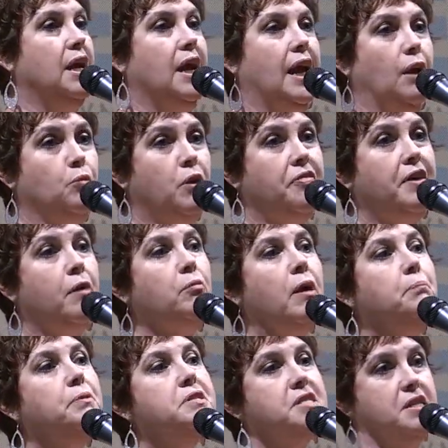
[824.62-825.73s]
And what that
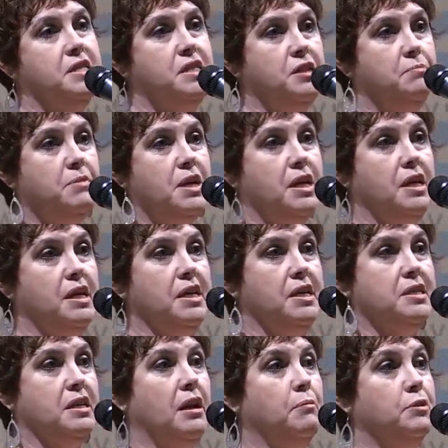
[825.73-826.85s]
represents to me
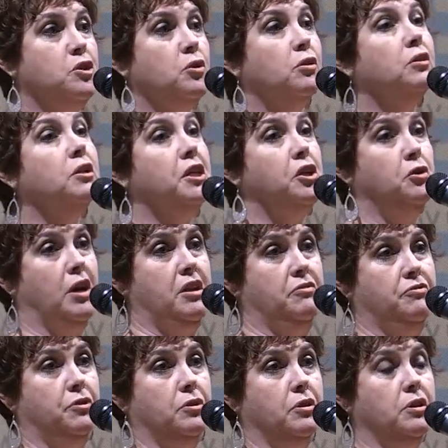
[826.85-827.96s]
is, and I'm eternally
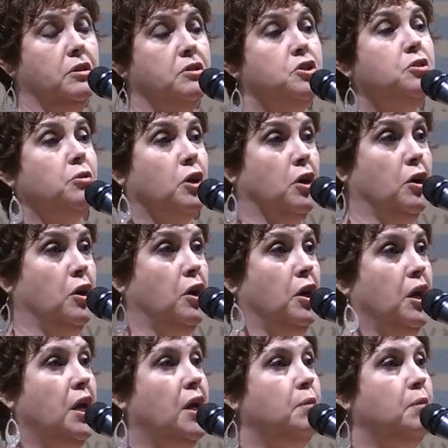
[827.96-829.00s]
grateful to her,